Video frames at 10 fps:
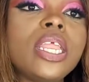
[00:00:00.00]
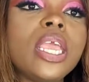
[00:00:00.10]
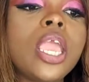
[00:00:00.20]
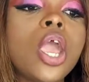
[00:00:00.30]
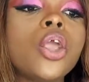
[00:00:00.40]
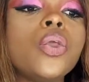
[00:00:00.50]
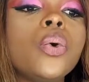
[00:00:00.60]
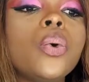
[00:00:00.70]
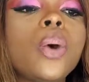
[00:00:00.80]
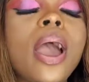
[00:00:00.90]
you
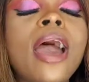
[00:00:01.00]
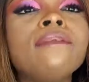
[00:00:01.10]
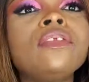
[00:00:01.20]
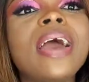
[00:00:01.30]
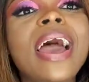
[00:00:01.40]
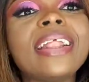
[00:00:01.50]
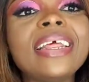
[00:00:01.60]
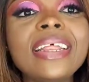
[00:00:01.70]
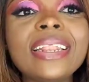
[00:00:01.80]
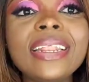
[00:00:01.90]
have to add a
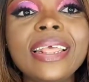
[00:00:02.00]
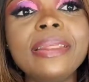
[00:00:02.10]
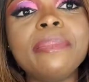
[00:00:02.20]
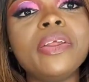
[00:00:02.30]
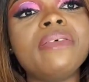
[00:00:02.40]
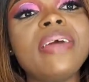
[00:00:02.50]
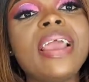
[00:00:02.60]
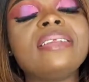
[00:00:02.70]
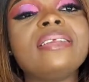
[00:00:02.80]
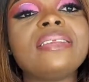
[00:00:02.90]
little bit of
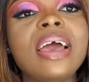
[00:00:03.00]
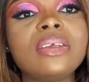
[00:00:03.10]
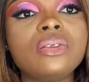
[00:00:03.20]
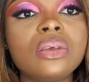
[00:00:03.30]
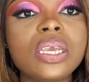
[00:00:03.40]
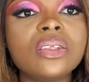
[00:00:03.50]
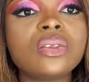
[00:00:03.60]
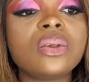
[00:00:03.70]
exercise to it, so that